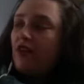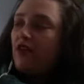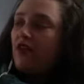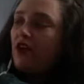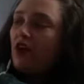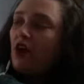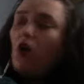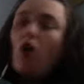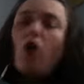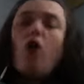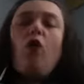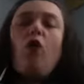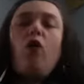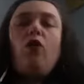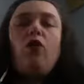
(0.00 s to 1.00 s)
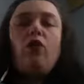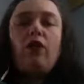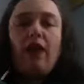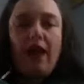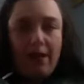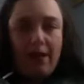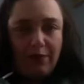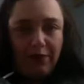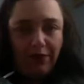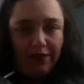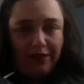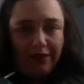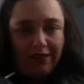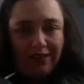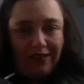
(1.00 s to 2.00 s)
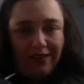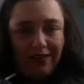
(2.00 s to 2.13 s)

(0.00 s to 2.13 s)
the whole apple.